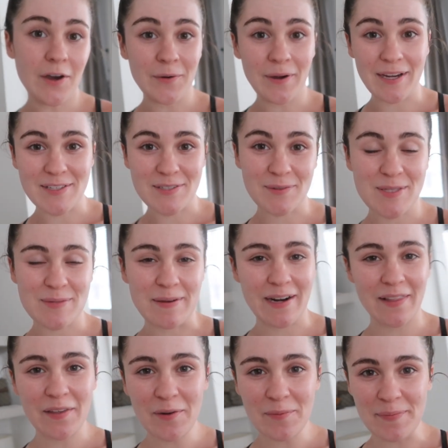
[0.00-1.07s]
Okay, so it's been
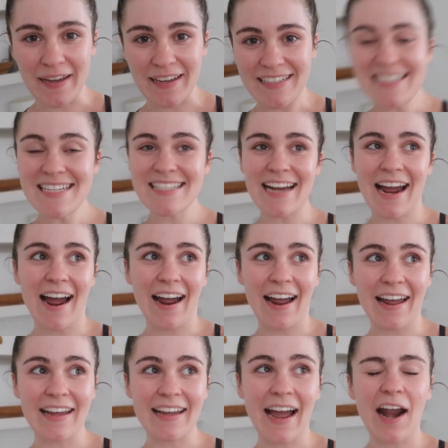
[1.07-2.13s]
a little bit.
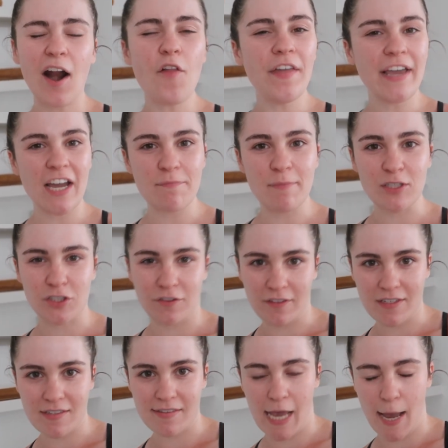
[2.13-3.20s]
I, I don't think I've mentioned
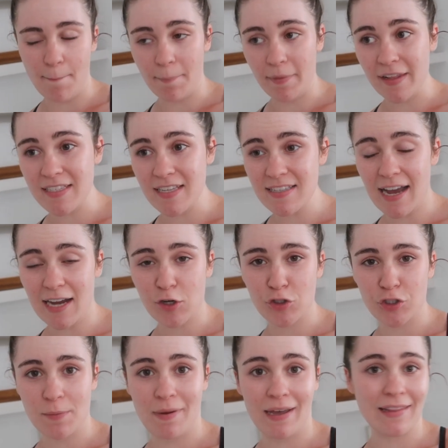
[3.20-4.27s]
this yet, but this is
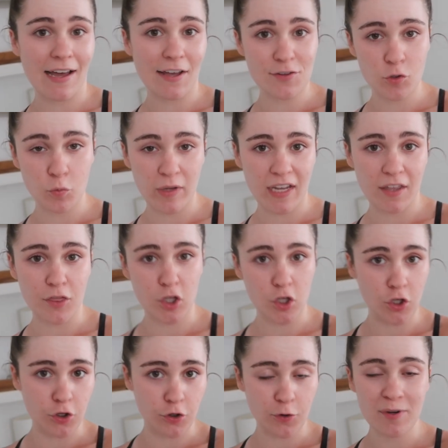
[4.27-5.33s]
actually my last weekend in the
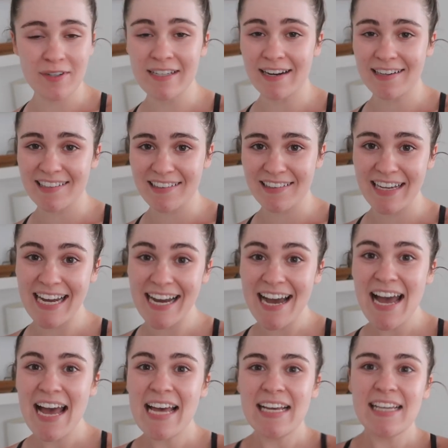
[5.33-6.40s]
queue, technically.
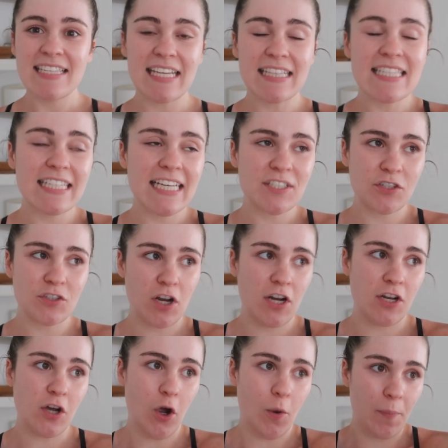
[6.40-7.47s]
Since things are
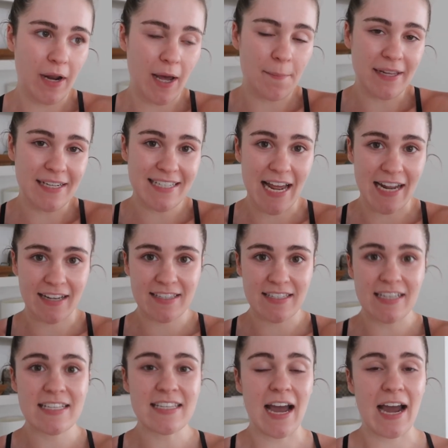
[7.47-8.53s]
starting to open up in Texas,